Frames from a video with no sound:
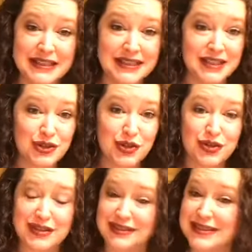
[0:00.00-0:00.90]

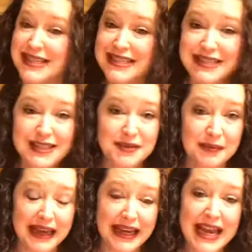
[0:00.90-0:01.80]
sisters. Listen to
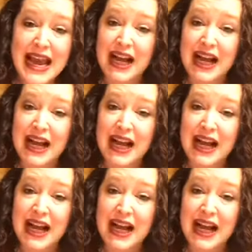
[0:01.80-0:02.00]
me.